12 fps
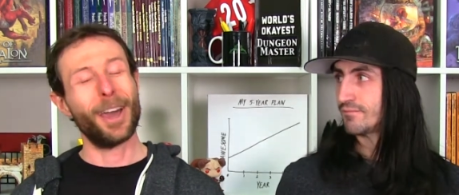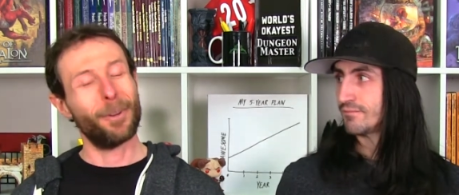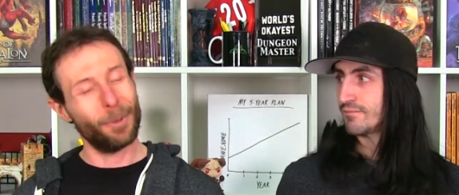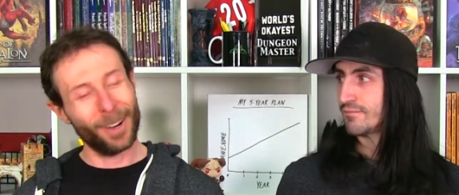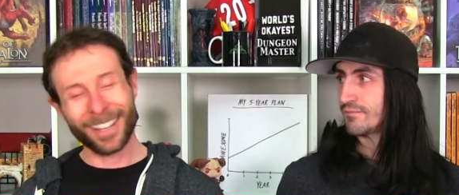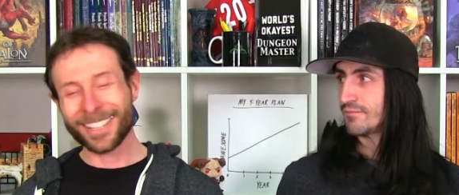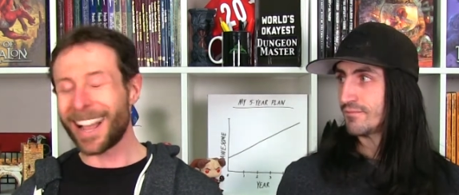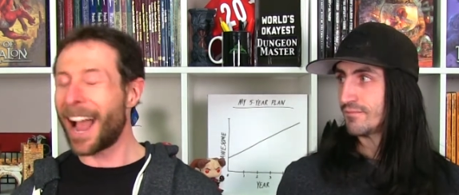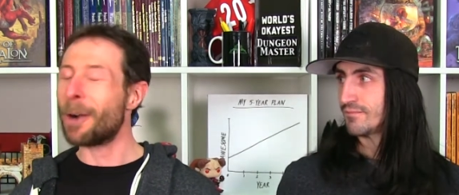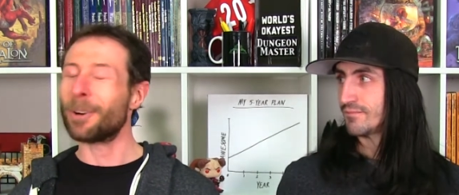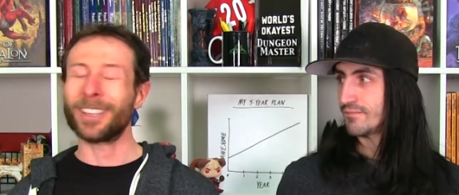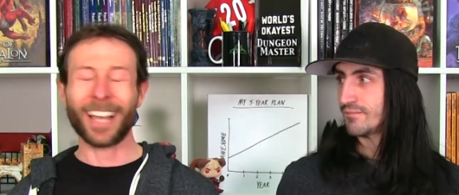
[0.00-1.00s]
Speaker 1: that was
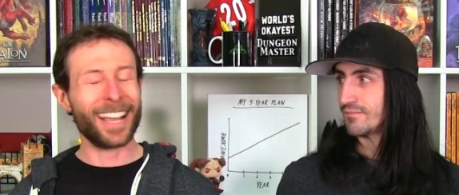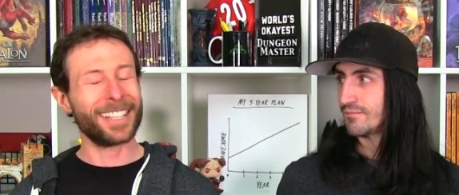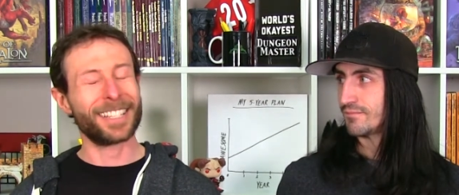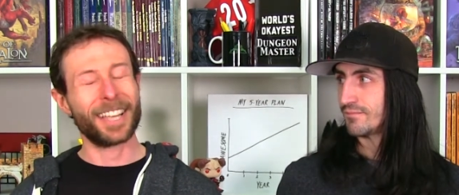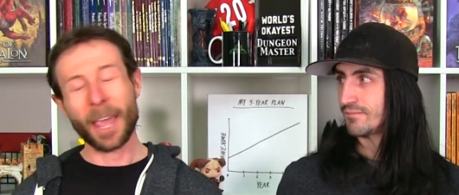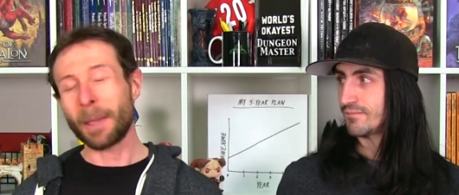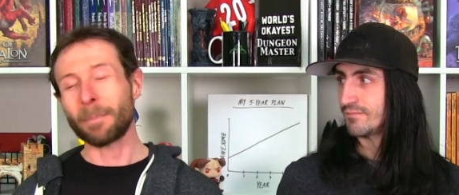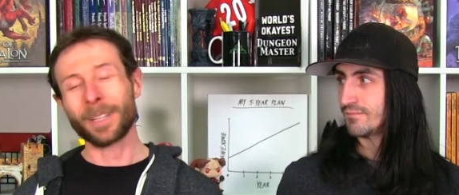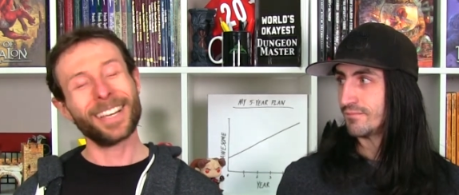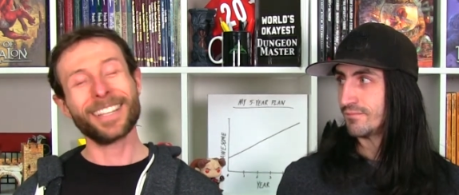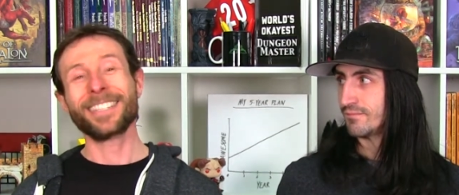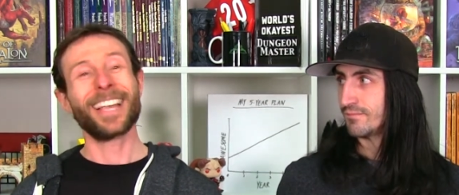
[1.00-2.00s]
our last
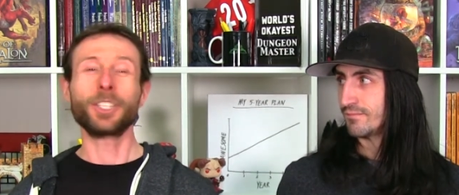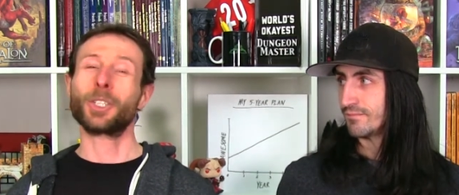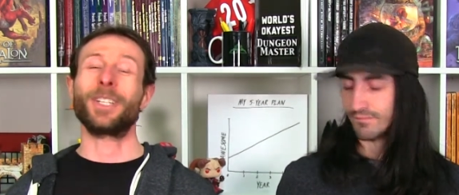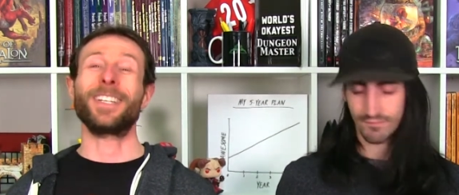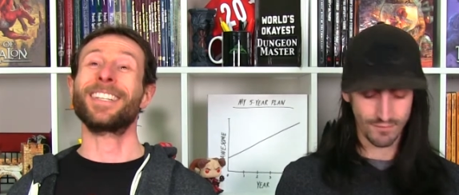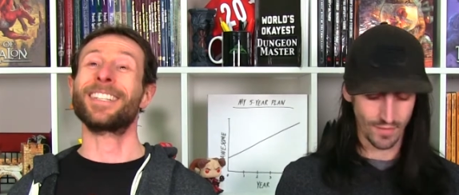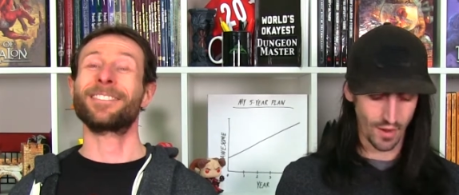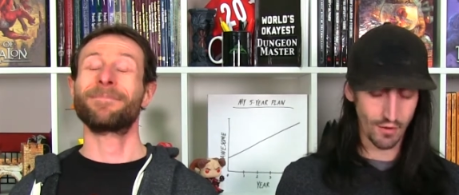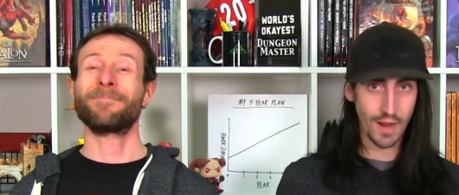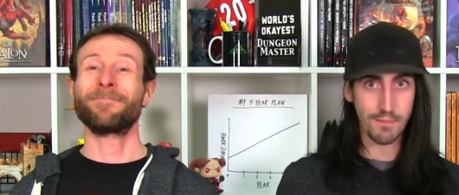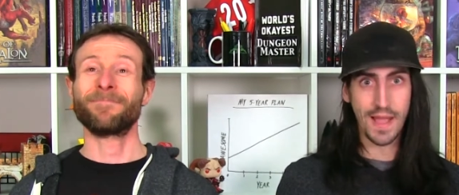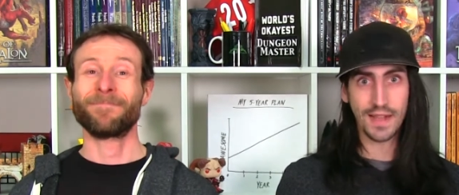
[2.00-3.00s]
gameplay session.
Speaker 2: All
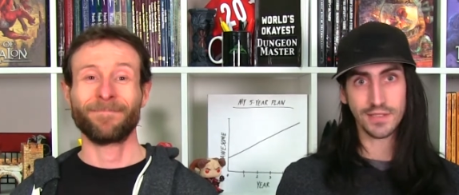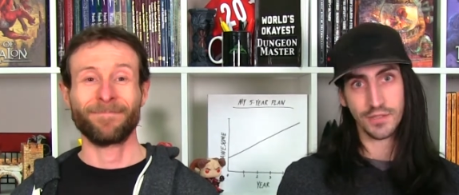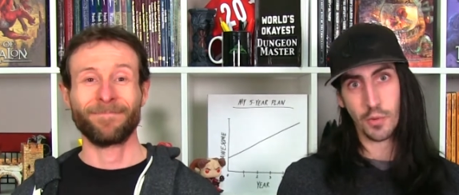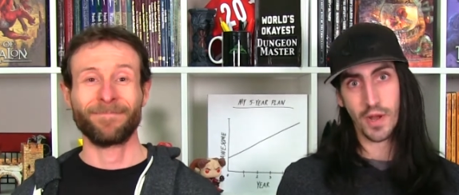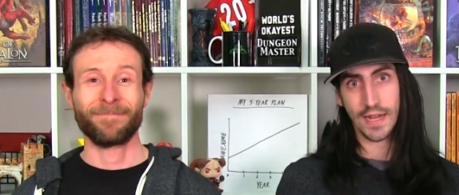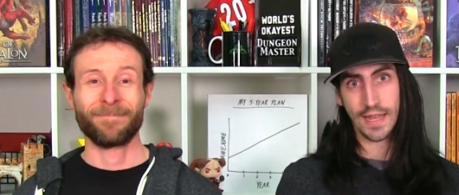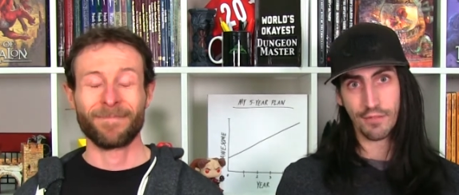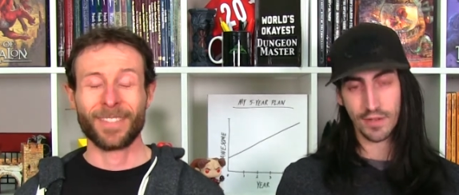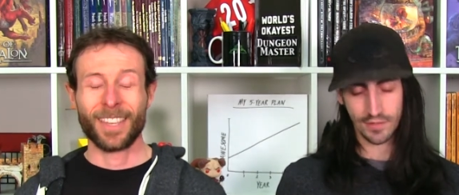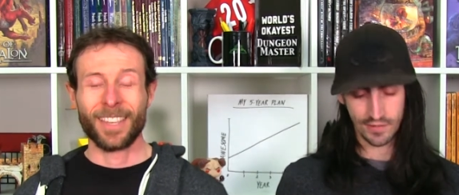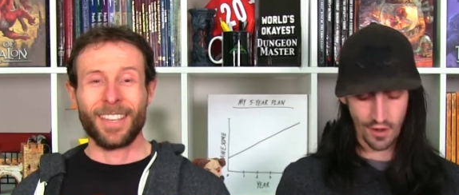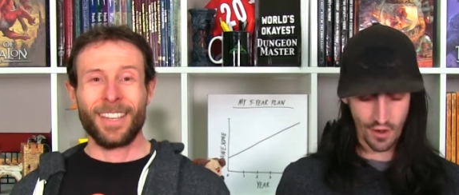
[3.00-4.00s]
right, Max, you want to give it a
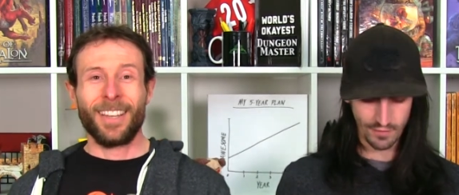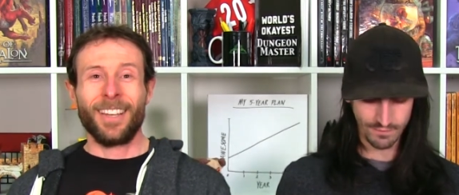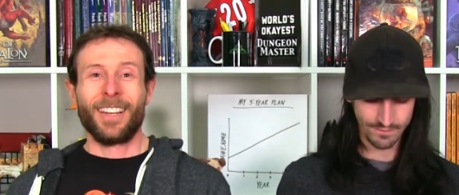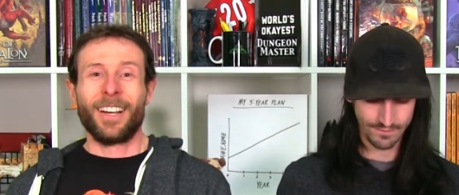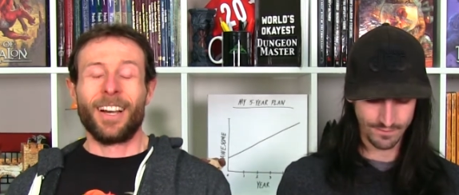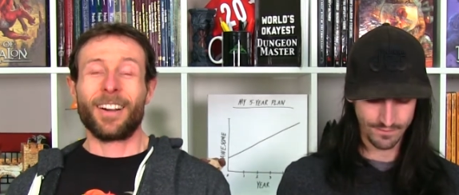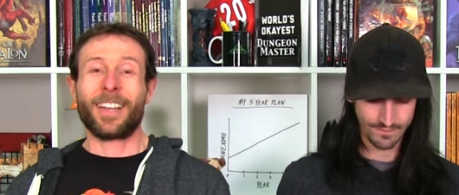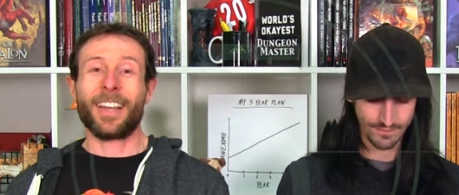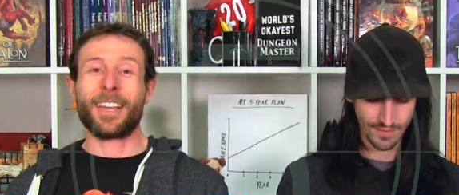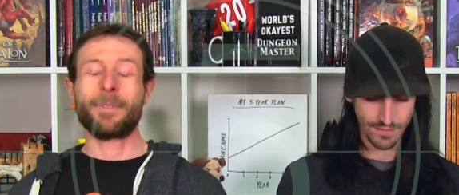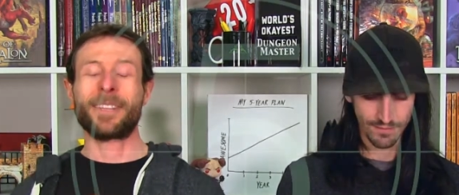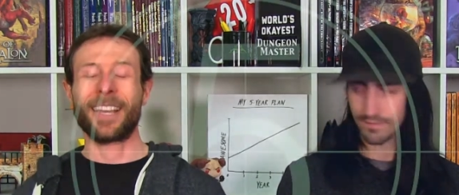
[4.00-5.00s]
start?
Speaker 1: Okay,
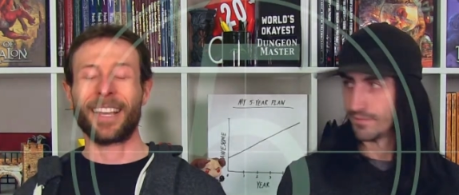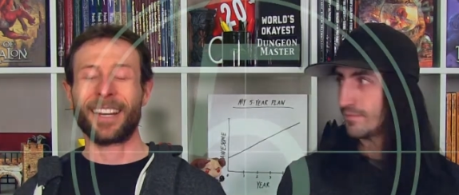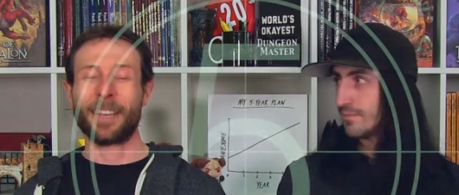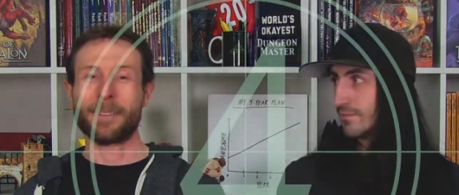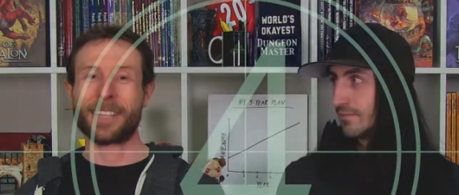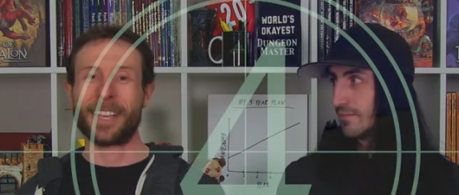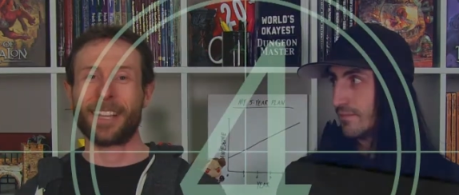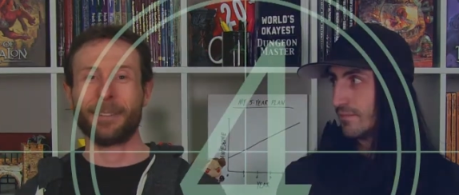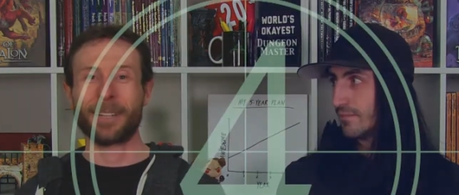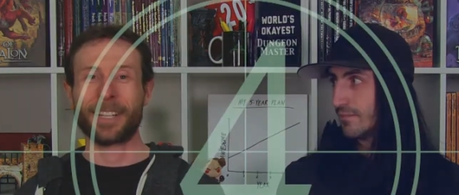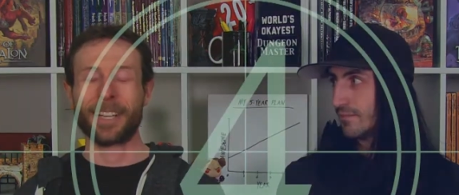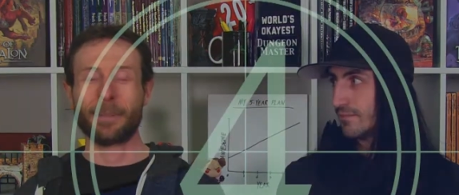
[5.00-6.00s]
give me a second. Give me a second.
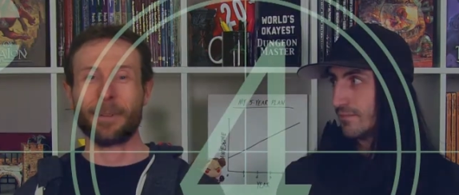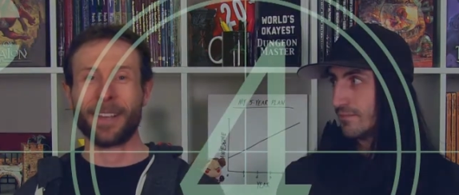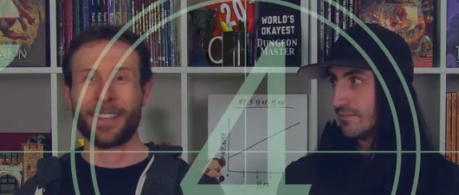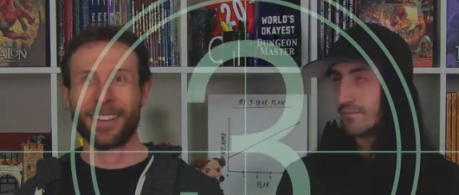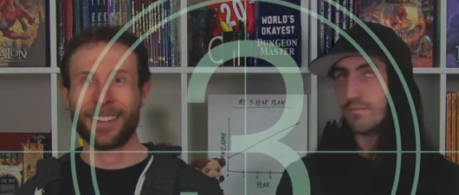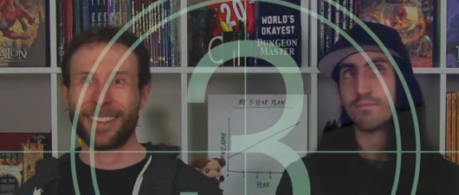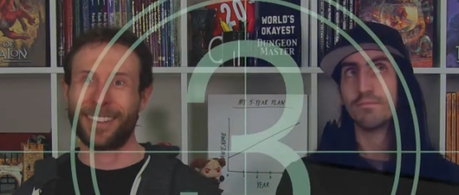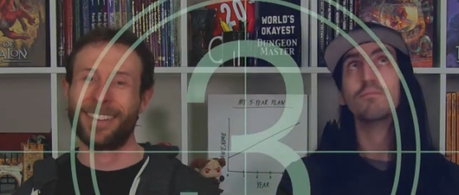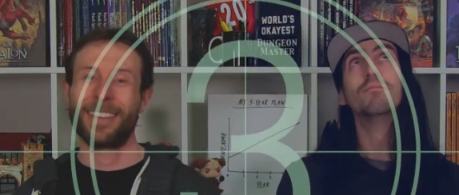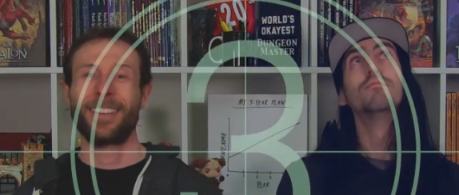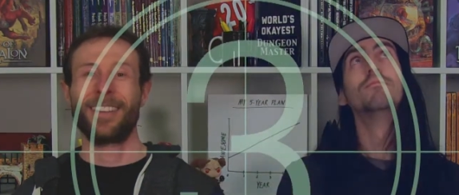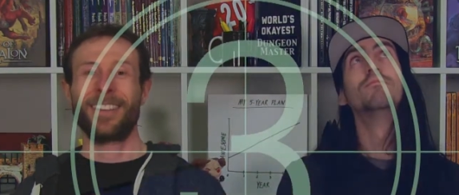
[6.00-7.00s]
take a breath.
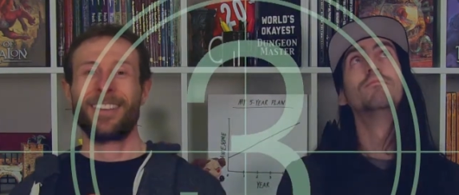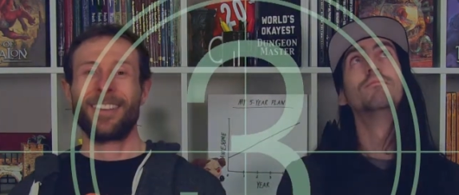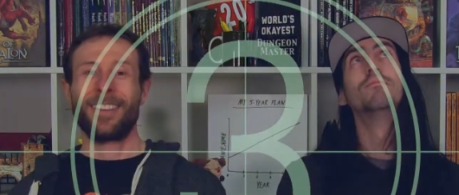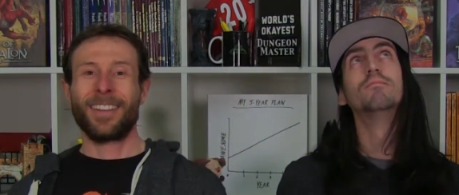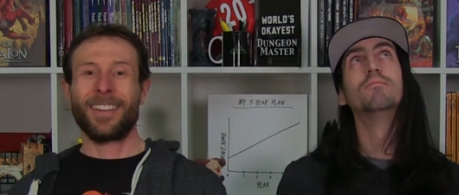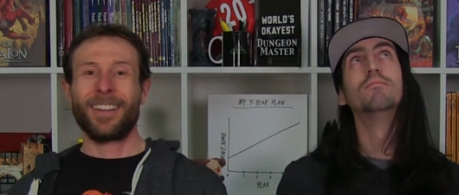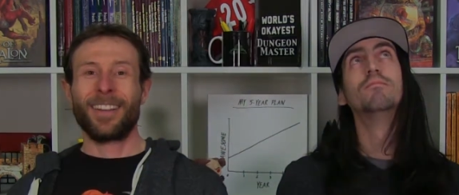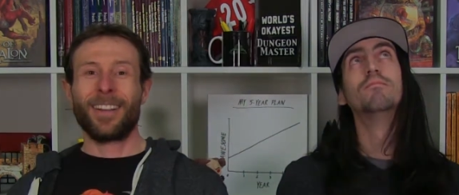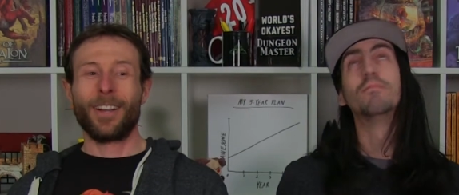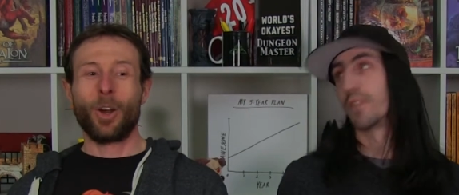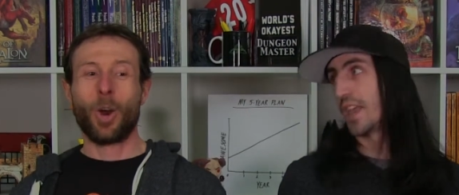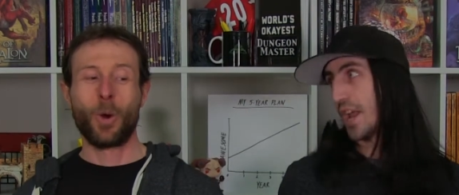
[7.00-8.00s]

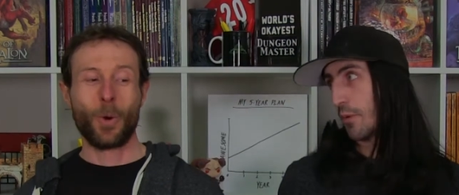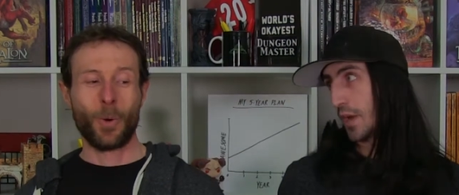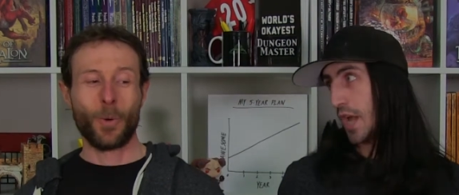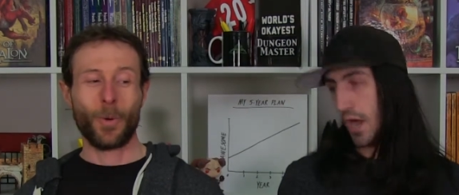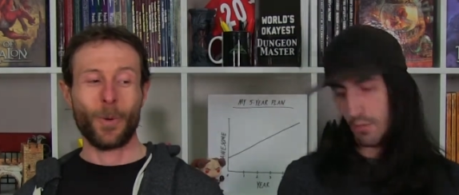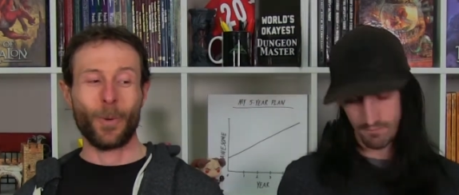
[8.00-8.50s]
Here we go.